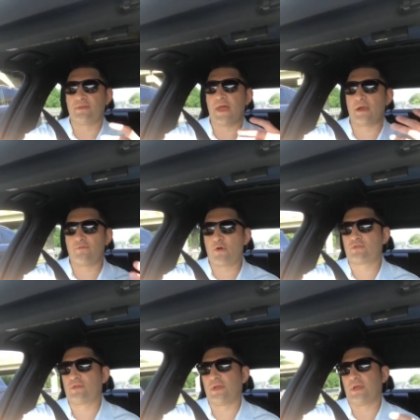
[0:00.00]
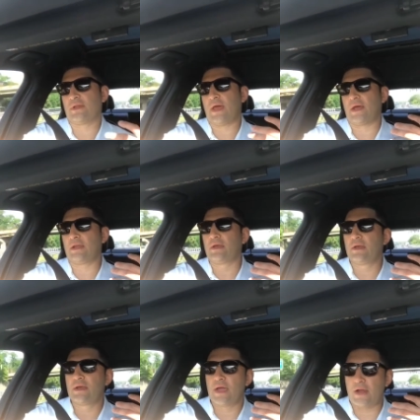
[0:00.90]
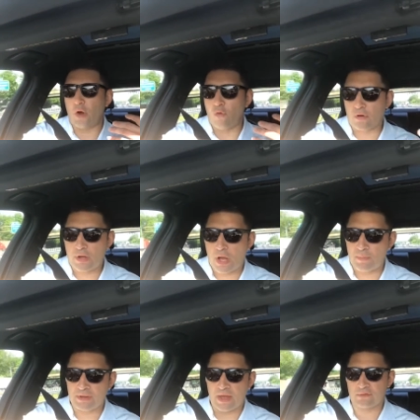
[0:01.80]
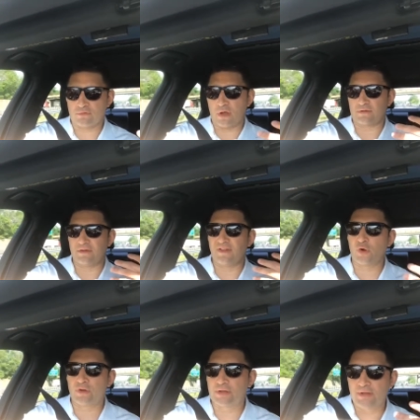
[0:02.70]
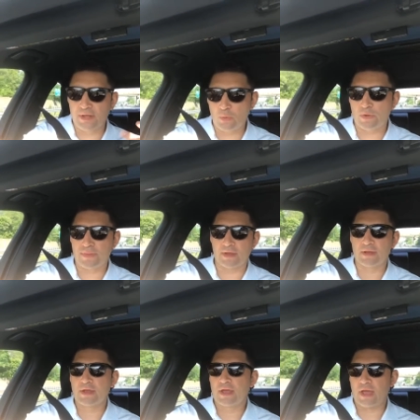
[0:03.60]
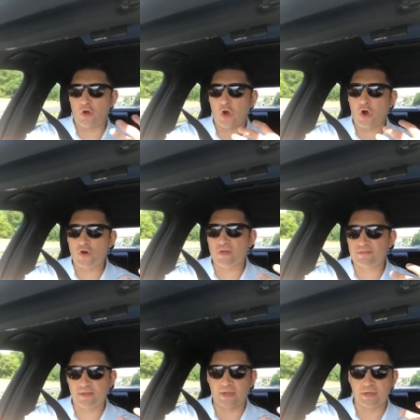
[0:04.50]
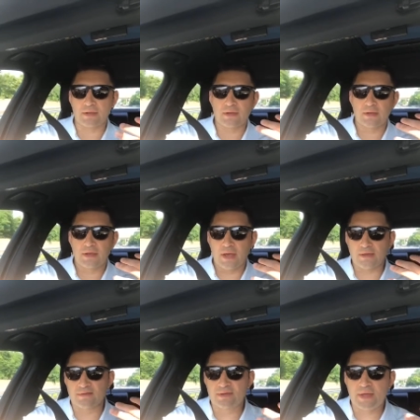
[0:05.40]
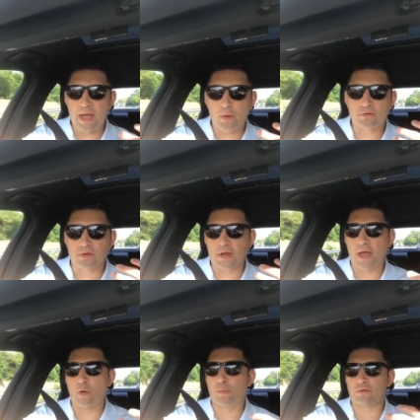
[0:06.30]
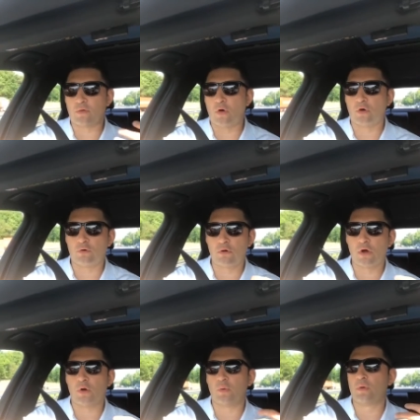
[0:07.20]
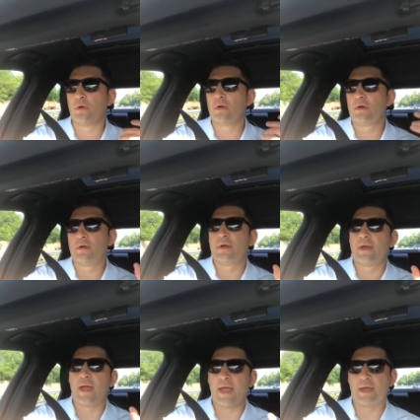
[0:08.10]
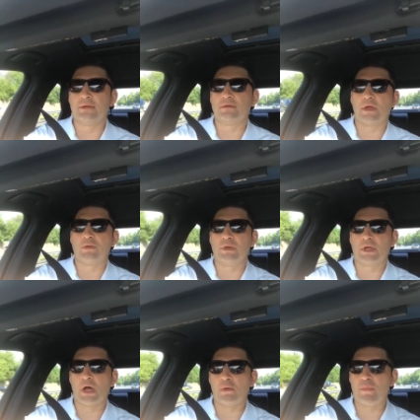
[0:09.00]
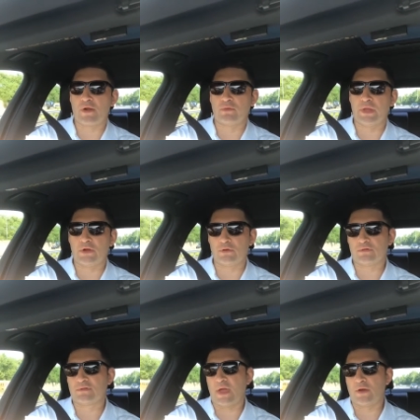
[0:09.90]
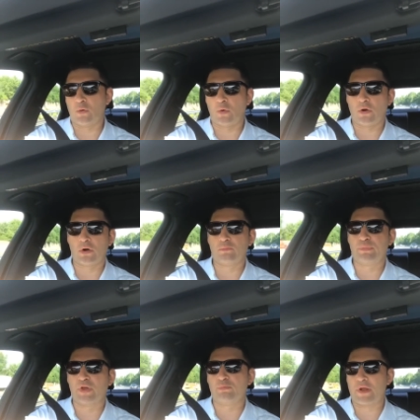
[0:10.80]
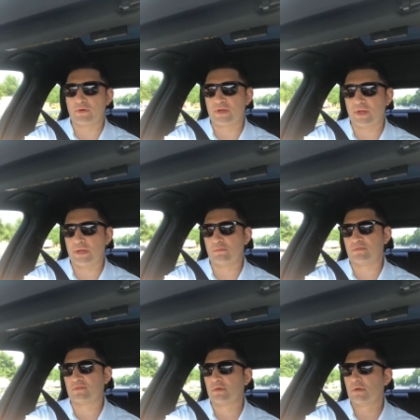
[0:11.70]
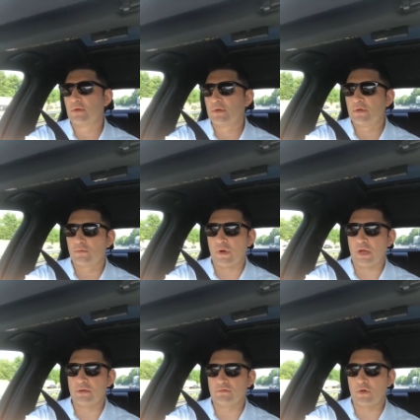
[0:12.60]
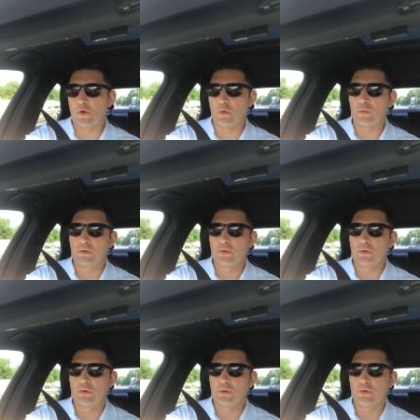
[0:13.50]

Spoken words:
and that adversity and overcoming that stress and learning to deal with it and harnessing it and see how it's going to help us all grow and become better leaders and or build better teams, right? So,